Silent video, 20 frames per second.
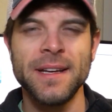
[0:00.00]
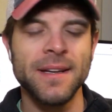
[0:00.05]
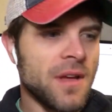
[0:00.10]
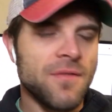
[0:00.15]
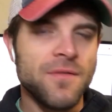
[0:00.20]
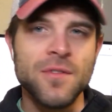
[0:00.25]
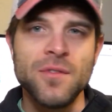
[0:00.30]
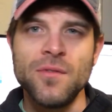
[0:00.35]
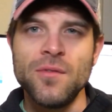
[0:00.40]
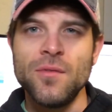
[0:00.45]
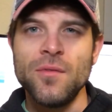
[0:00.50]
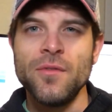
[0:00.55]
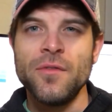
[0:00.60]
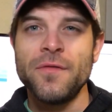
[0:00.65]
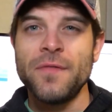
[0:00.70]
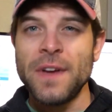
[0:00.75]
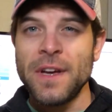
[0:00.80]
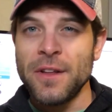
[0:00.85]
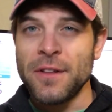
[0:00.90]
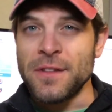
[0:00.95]
If you
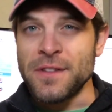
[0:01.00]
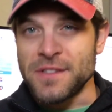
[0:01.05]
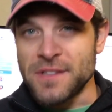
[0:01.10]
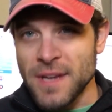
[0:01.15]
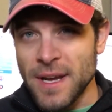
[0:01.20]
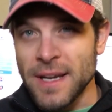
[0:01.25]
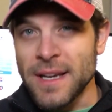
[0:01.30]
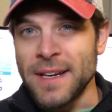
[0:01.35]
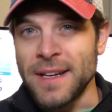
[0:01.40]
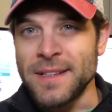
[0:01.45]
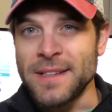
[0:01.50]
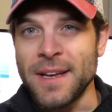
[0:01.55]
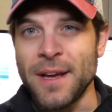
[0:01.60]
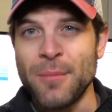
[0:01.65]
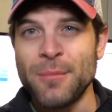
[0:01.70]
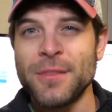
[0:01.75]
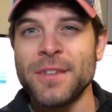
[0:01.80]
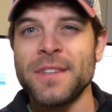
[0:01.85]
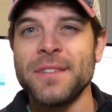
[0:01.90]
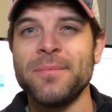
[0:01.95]
fail on the second
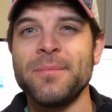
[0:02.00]
attempt,